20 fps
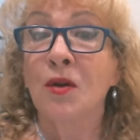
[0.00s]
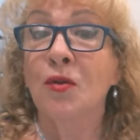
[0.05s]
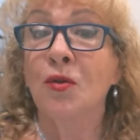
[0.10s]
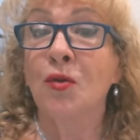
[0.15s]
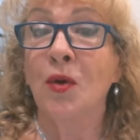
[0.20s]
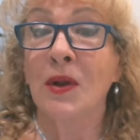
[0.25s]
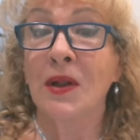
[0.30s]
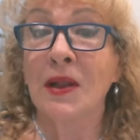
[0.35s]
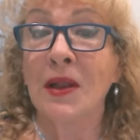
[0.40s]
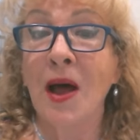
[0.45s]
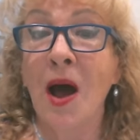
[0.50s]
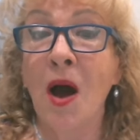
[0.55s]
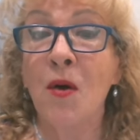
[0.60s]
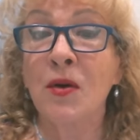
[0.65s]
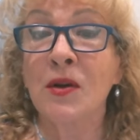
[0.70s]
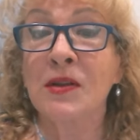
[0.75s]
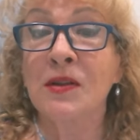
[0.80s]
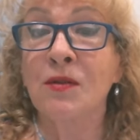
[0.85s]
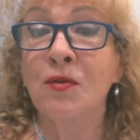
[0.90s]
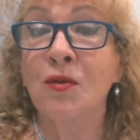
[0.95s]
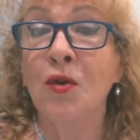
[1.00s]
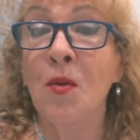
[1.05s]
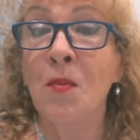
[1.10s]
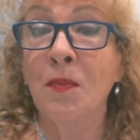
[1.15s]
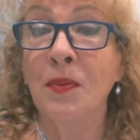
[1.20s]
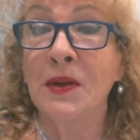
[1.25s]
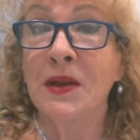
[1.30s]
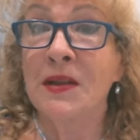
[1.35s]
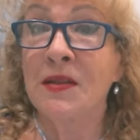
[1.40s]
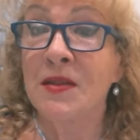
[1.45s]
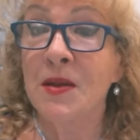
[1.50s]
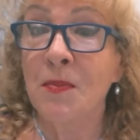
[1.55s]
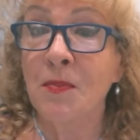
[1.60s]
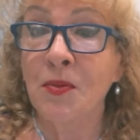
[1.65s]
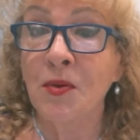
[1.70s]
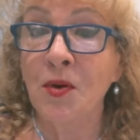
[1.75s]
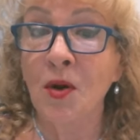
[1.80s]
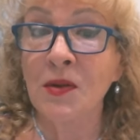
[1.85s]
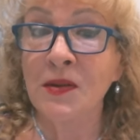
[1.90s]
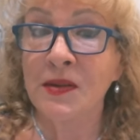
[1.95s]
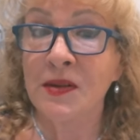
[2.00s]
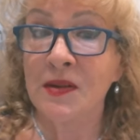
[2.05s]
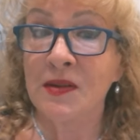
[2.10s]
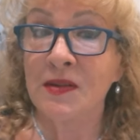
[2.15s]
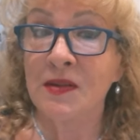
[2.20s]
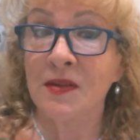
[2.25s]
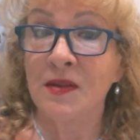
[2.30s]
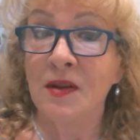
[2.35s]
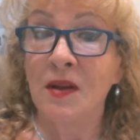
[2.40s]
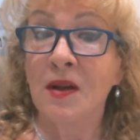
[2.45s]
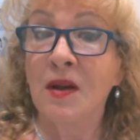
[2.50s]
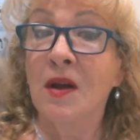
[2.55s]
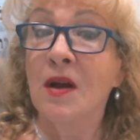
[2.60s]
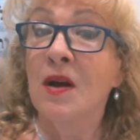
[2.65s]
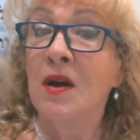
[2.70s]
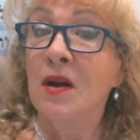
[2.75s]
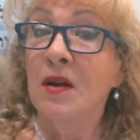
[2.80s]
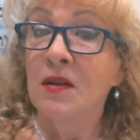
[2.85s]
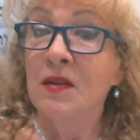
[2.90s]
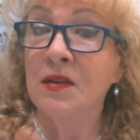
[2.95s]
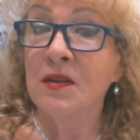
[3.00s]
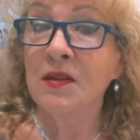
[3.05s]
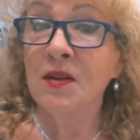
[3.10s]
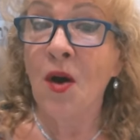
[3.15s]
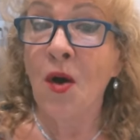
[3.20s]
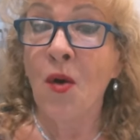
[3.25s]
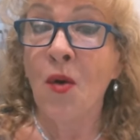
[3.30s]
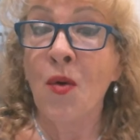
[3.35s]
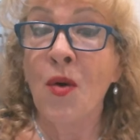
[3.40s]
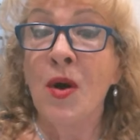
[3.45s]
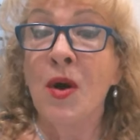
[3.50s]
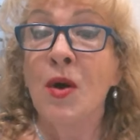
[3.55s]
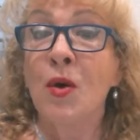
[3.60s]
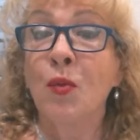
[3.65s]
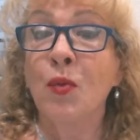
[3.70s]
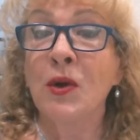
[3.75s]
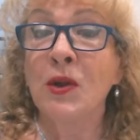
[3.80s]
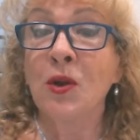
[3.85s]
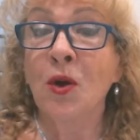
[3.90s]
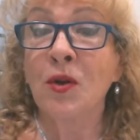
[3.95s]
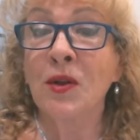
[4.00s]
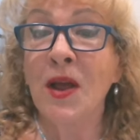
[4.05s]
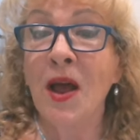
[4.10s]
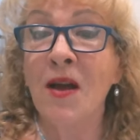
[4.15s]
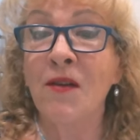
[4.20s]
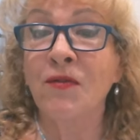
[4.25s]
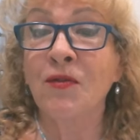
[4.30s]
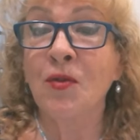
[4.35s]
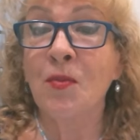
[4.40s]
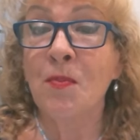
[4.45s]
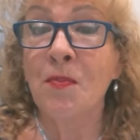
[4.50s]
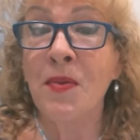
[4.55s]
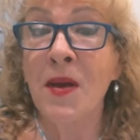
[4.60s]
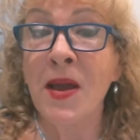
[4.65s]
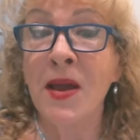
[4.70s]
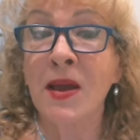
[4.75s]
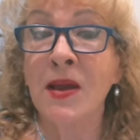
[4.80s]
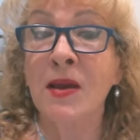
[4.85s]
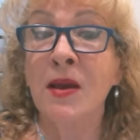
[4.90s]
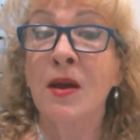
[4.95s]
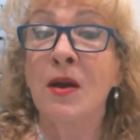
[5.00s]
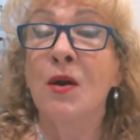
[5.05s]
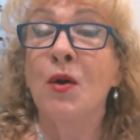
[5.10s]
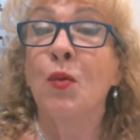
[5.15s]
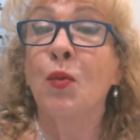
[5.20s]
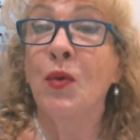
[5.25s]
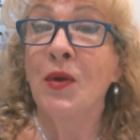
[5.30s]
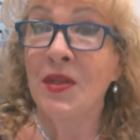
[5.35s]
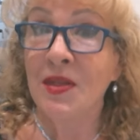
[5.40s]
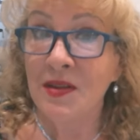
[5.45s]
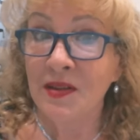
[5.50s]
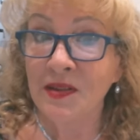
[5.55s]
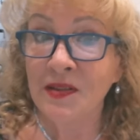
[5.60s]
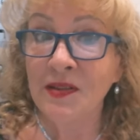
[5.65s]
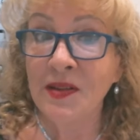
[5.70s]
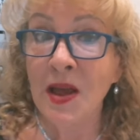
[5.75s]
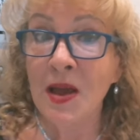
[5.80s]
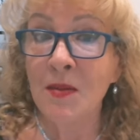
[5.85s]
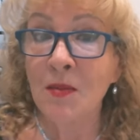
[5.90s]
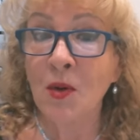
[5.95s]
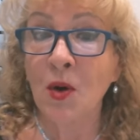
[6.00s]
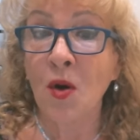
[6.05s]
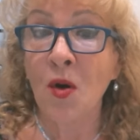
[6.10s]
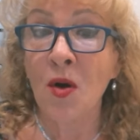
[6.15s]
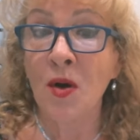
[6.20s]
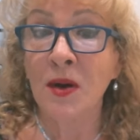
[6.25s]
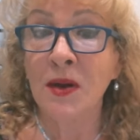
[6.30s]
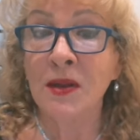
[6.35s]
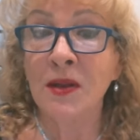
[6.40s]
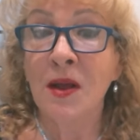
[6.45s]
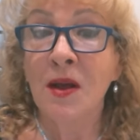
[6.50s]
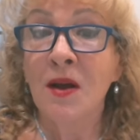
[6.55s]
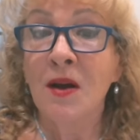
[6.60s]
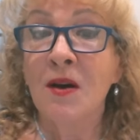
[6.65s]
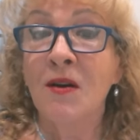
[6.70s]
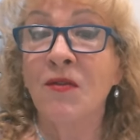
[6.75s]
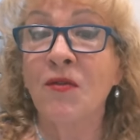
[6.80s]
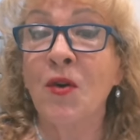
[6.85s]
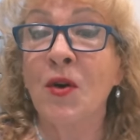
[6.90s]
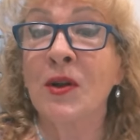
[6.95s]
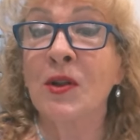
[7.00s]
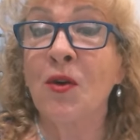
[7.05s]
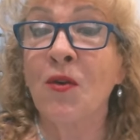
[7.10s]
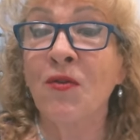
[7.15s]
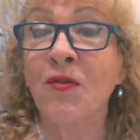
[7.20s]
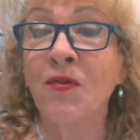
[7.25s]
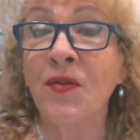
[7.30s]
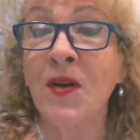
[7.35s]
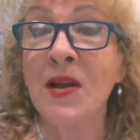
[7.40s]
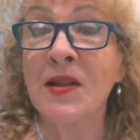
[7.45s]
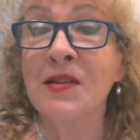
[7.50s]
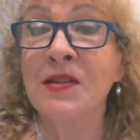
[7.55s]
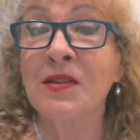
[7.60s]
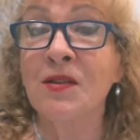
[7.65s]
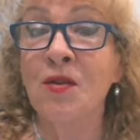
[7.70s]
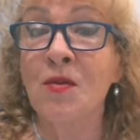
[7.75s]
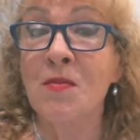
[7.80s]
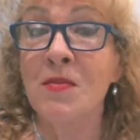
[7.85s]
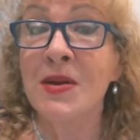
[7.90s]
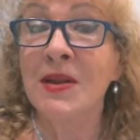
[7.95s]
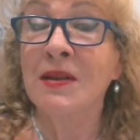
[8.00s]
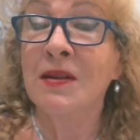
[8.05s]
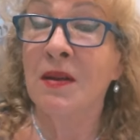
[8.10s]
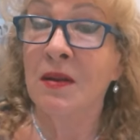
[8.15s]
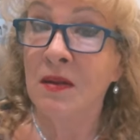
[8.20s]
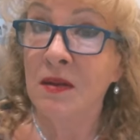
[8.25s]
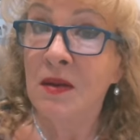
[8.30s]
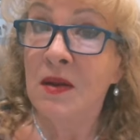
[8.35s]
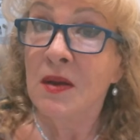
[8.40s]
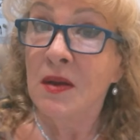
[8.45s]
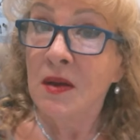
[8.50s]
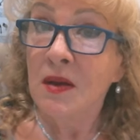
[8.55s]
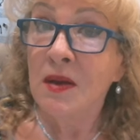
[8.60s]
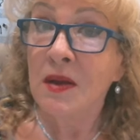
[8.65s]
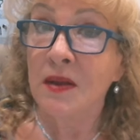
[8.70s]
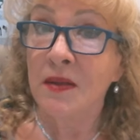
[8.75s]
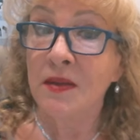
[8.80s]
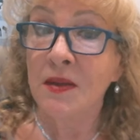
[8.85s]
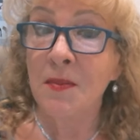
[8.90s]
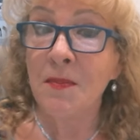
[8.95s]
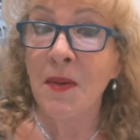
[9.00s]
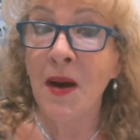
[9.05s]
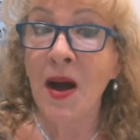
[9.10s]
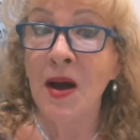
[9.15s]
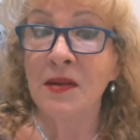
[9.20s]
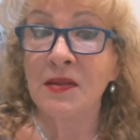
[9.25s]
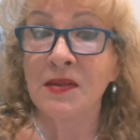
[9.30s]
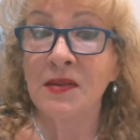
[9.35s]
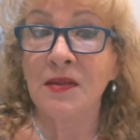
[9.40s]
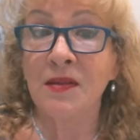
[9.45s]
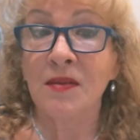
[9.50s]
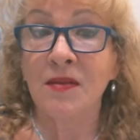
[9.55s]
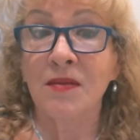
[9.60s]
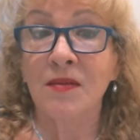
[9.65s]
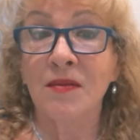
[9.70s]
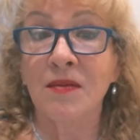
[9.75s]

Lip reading: to allow us to complete the process, so we don't have to pay with the same coin for an offense committed in the past.